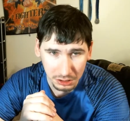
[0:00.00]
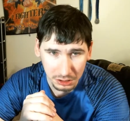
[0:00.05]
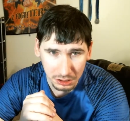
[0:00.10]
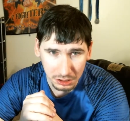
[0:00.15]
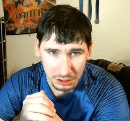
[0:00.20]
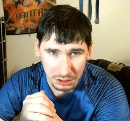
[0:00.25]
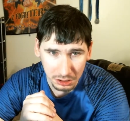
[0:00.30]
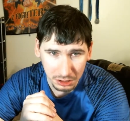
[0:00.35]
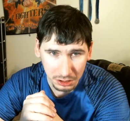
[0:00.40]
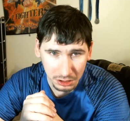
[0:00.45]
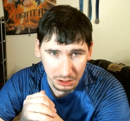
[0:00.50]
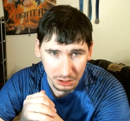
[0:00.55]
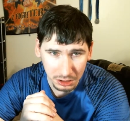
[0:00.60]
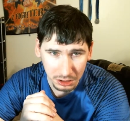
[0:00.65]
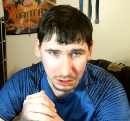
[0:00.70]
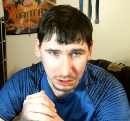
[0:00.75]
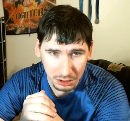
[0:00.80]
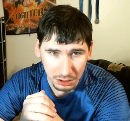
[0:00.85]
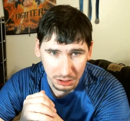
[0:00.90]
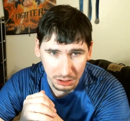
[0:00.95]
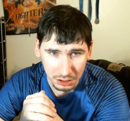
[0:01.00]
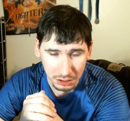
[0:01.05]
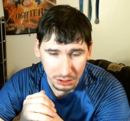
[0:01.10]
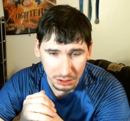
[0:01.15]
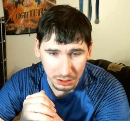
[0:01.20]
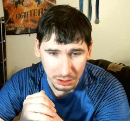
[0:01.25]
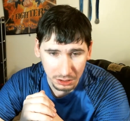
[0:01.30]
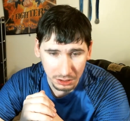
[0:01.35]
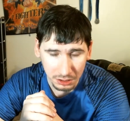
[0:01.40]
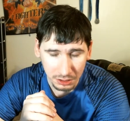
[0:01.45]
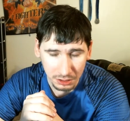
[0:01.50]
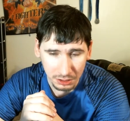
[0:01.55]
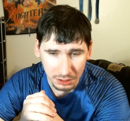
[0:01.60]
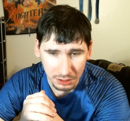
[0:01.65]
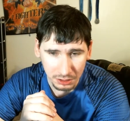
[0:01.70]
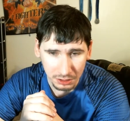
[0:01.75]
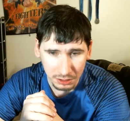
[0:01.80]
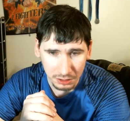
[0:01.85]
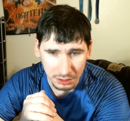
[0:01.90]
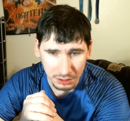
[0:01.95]

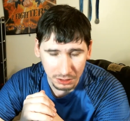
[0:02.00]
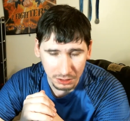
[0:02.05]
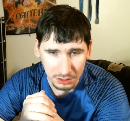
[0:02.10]
[no speech]